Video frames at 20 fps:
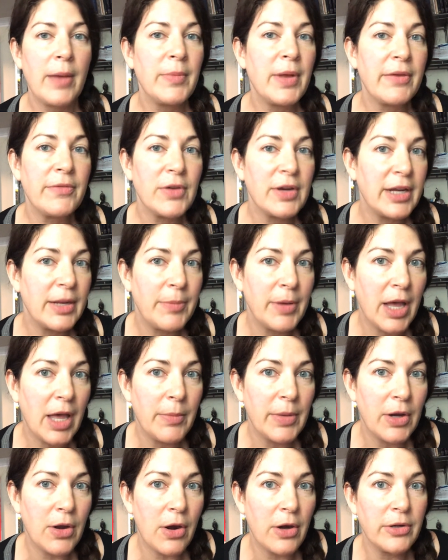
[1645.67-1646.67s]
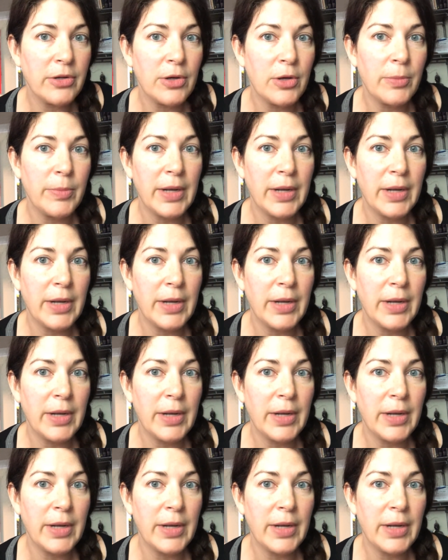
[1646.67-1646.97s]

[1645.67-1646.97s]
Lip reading: never going to become a gardener,